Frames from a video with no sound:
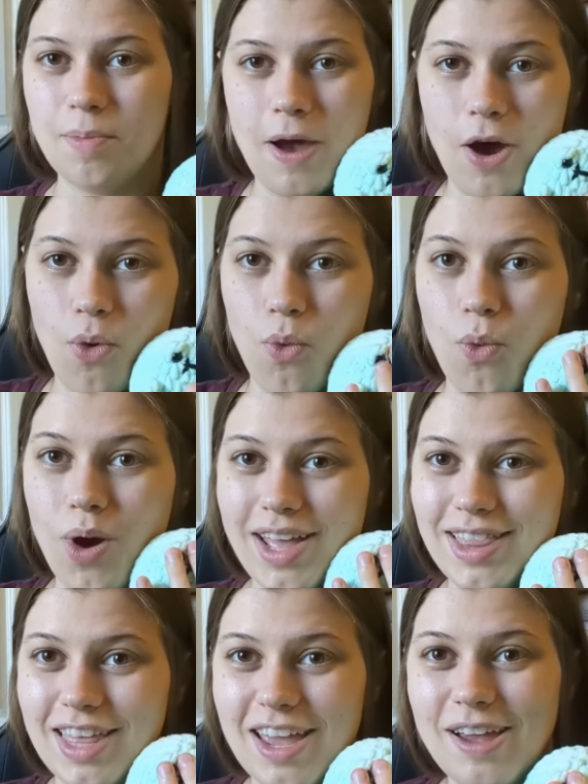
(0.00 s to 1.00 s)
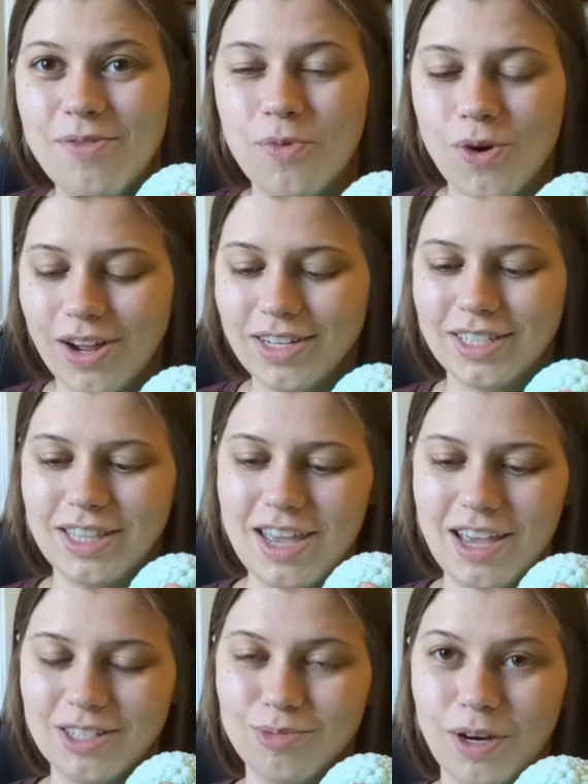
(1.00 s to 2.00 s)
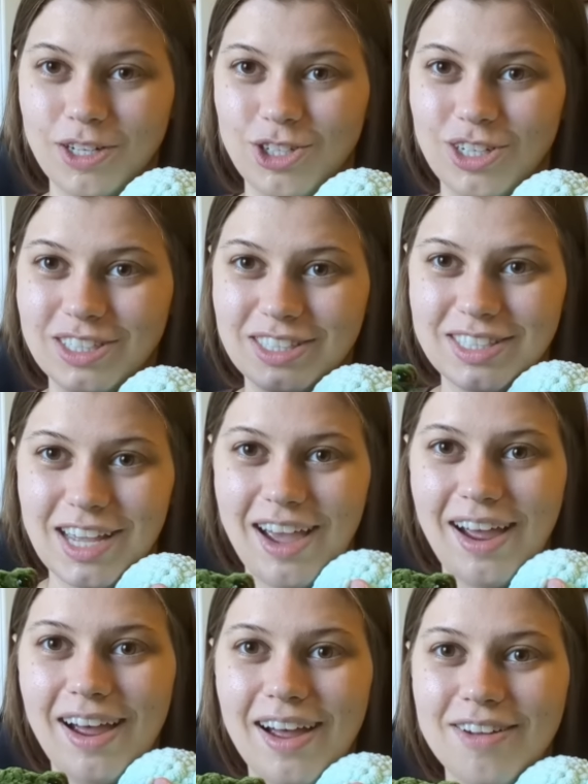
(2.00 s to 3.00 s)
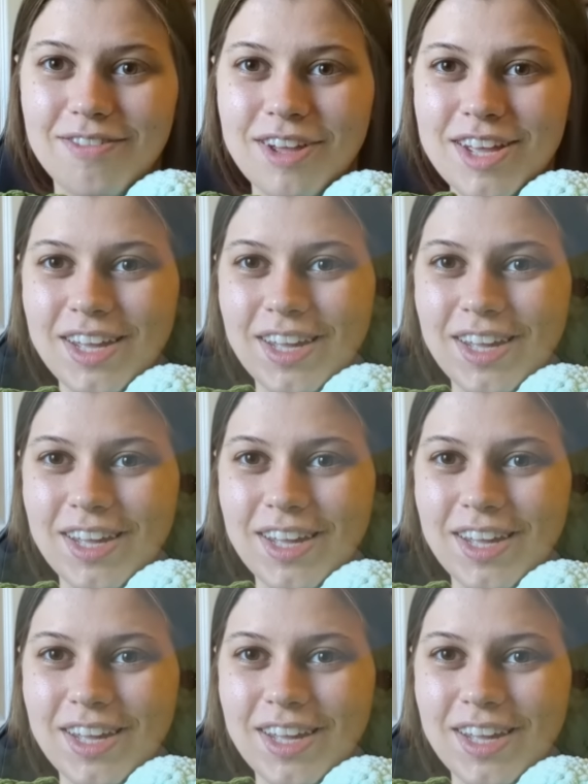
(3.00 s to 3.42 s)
about what they want the expressions to have.